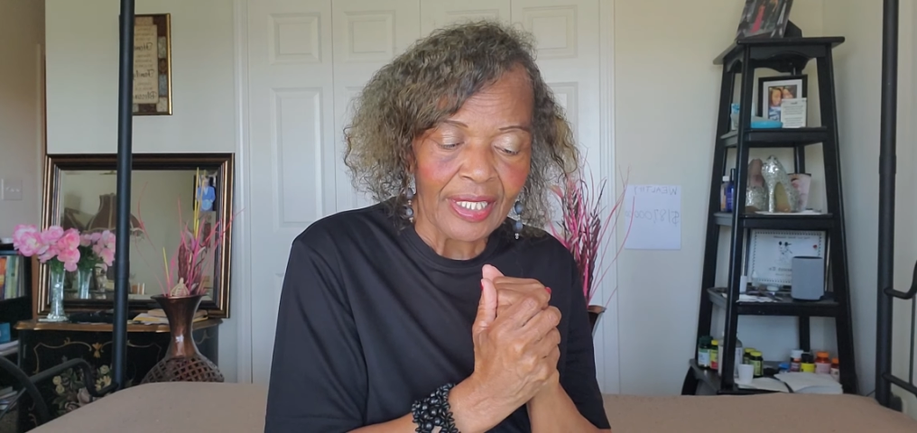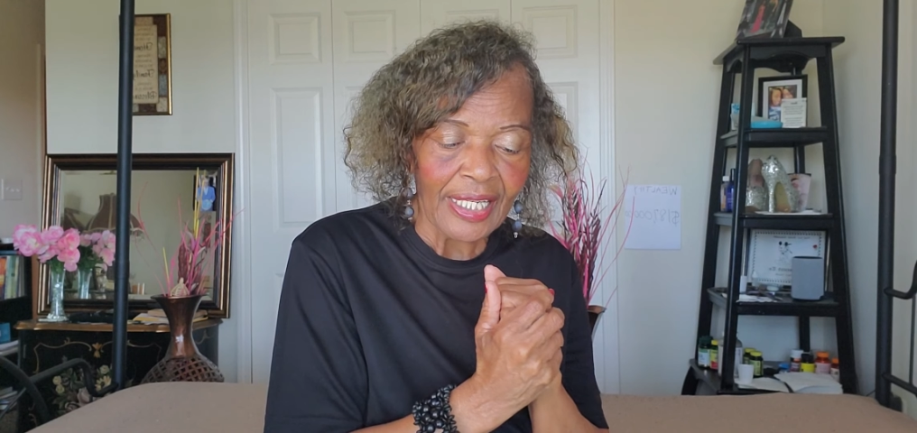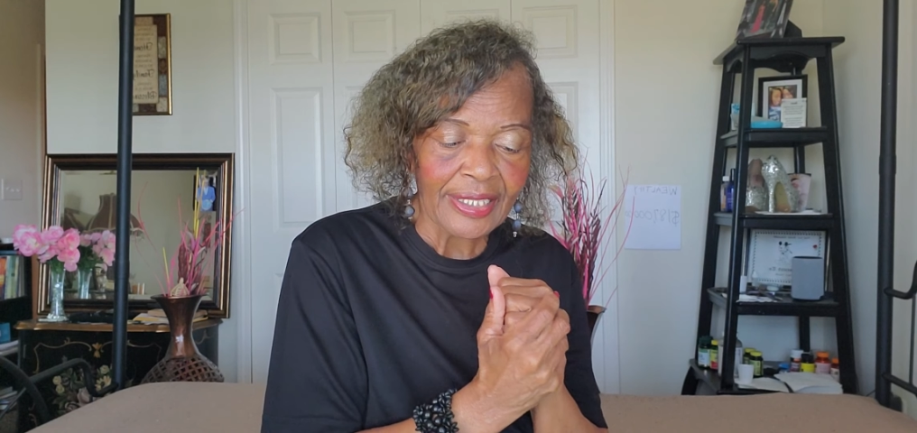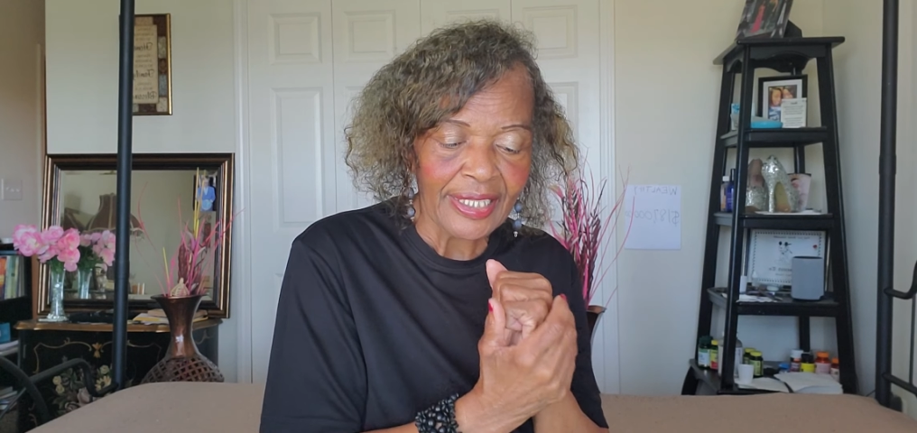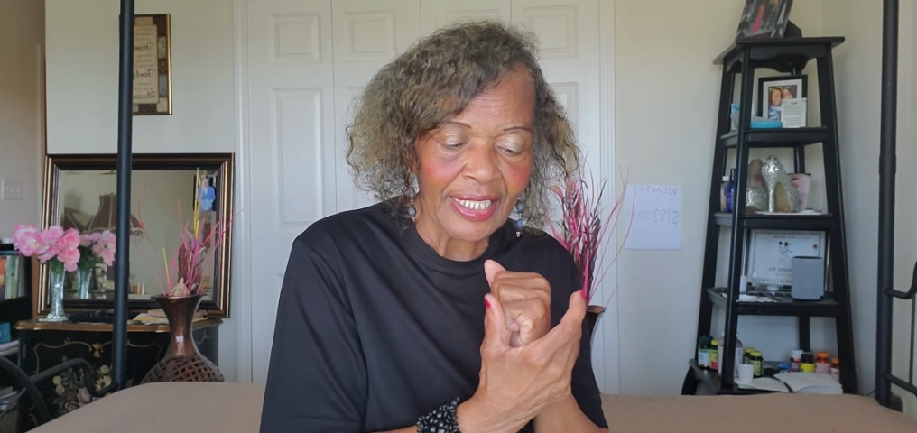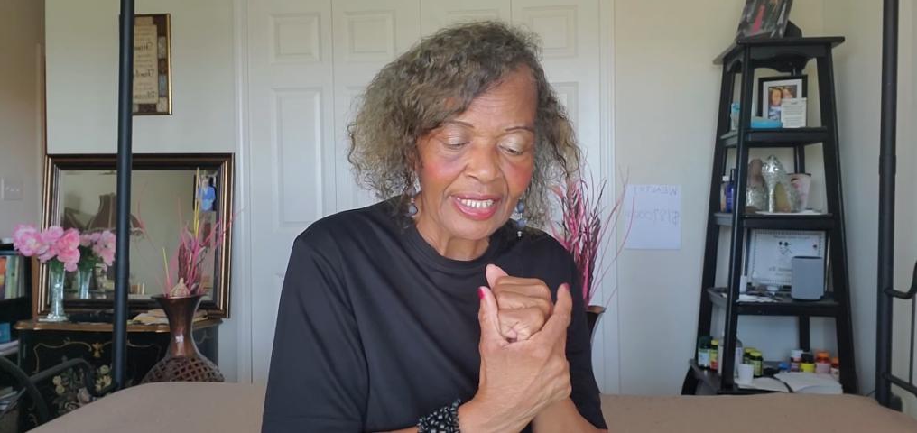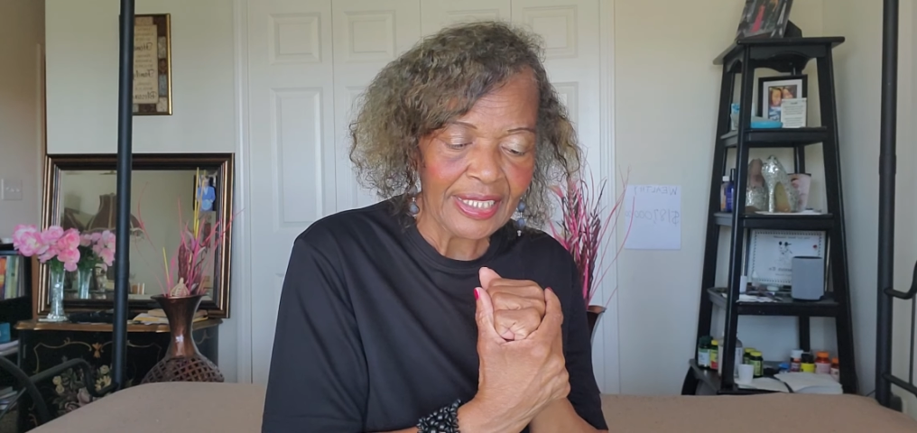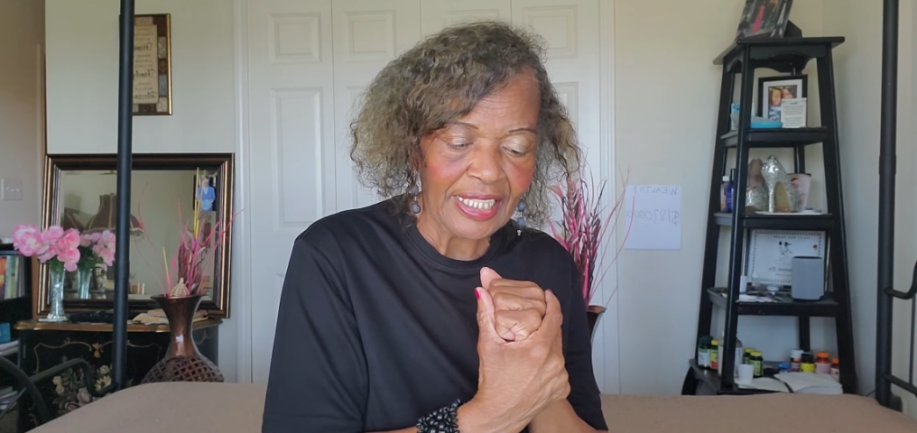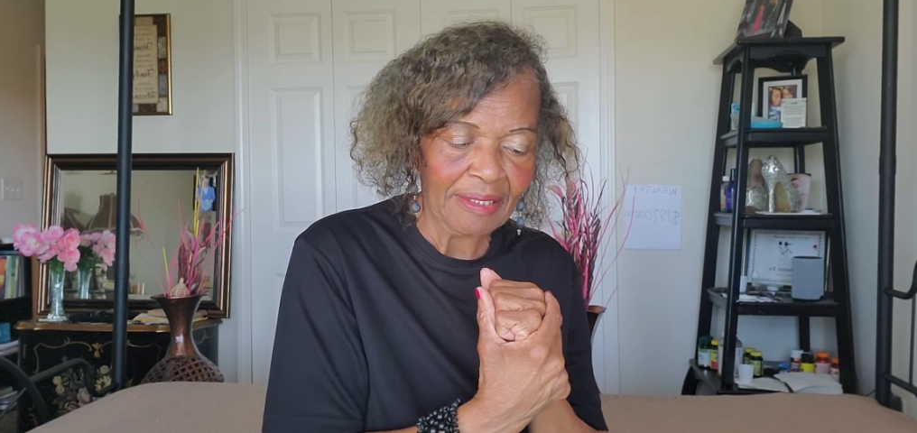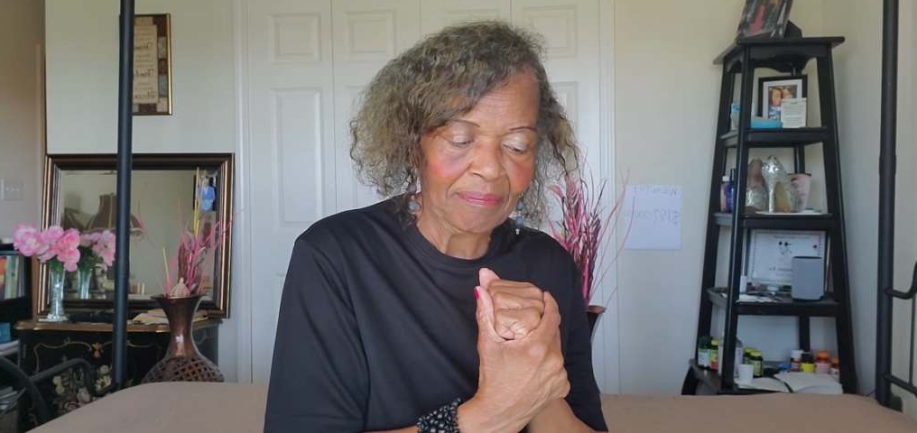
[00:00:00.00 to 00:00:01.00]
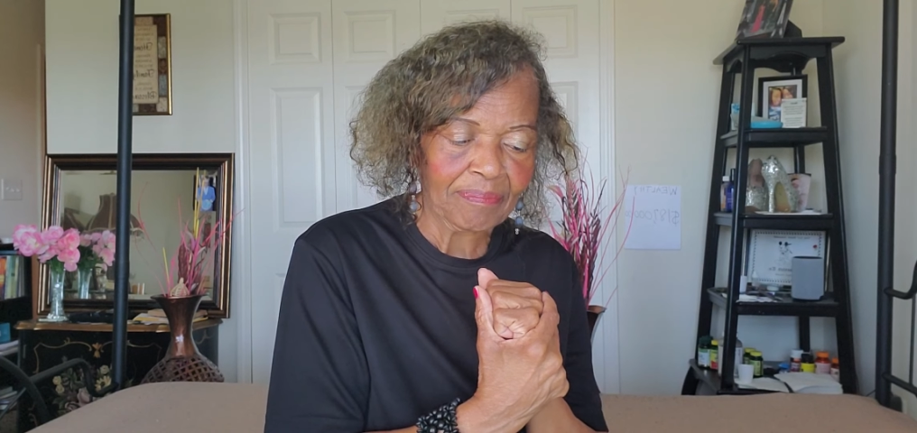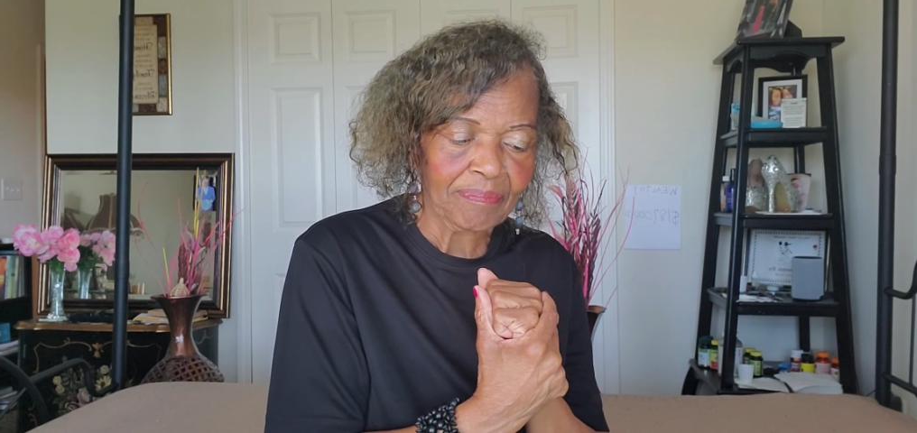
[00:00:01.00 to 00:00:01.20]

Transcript: and kidney.